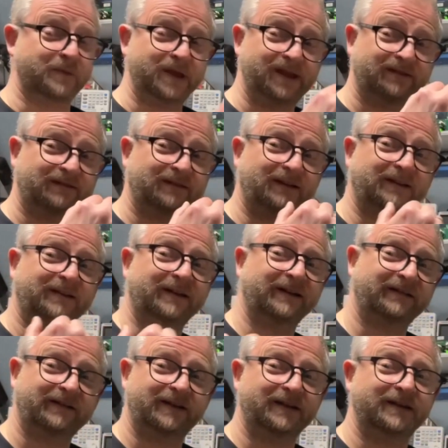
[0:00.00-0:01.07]
me it's not
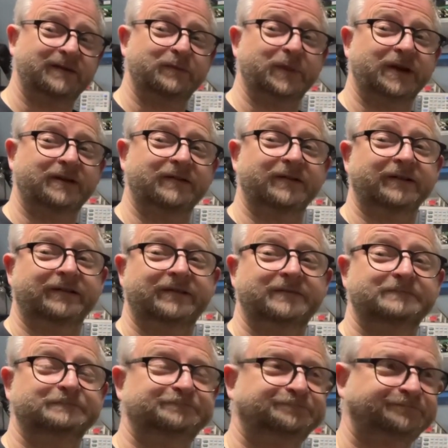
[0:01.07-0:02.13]
risky, because
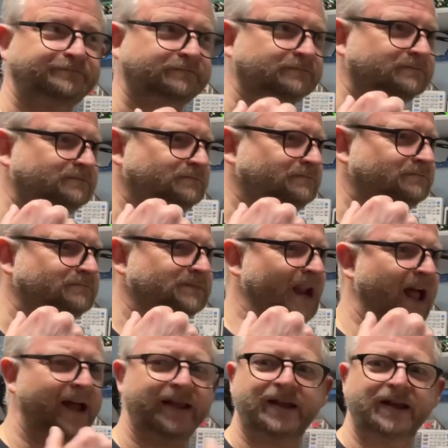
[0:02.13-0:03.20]

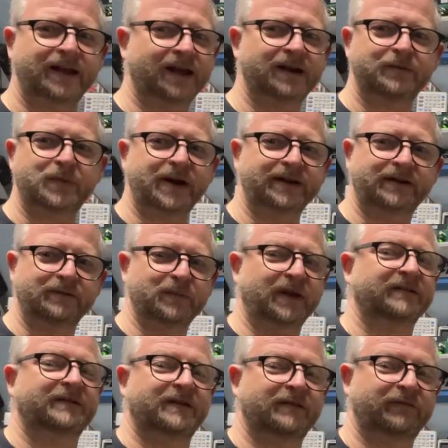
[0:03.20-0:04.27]
I can calibrate it
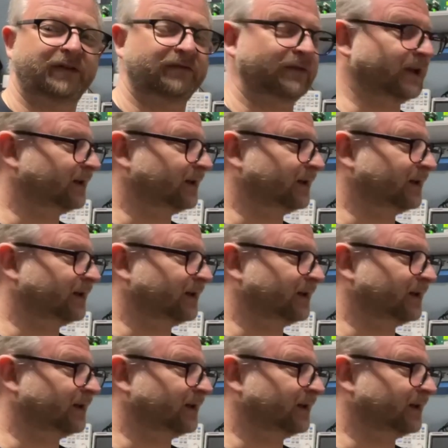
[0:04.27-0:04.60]
myself if